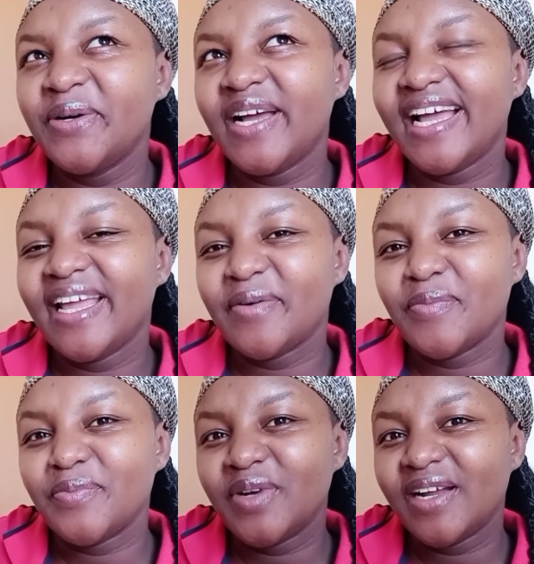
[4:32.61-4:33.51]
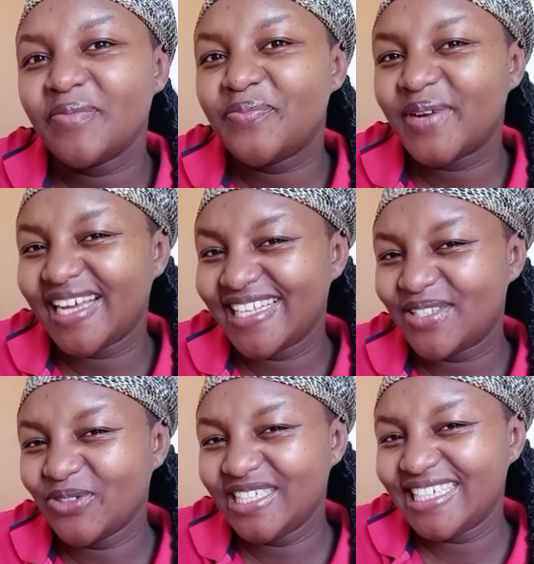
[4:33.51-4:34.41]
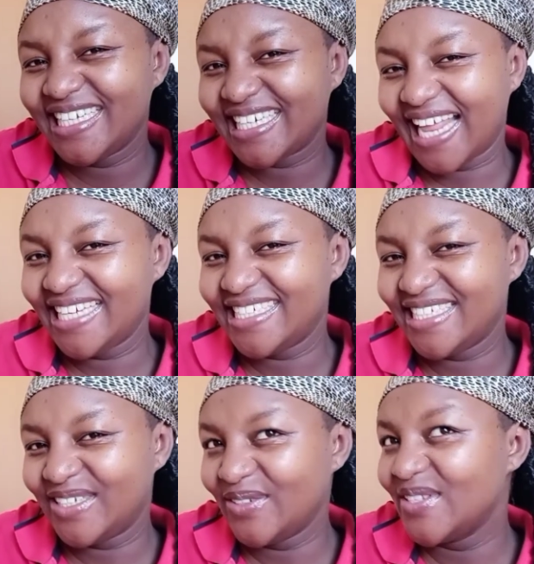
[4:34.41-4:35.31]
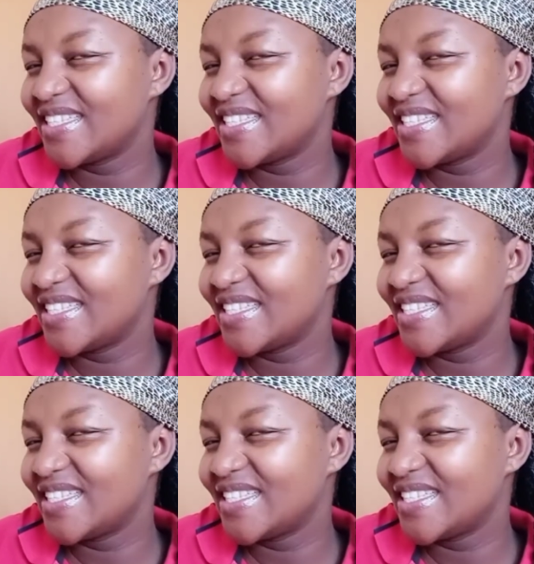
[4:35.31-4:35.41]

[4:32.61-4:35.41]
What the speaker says: I am past watching reality shows.